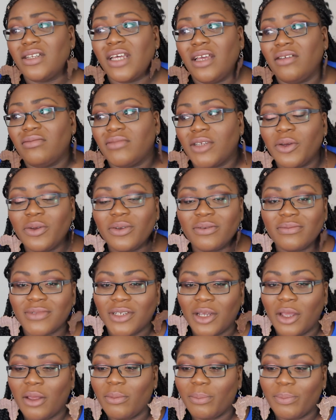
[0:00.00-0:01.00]
Like, don't
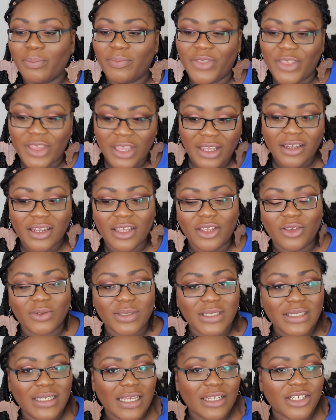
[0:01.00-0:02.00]
think that your
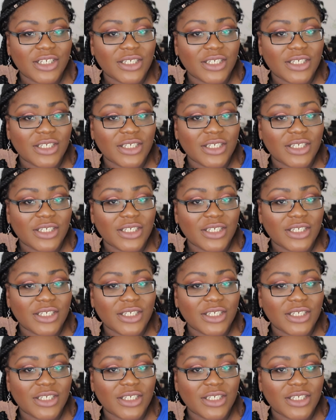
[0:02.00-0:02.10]
skin,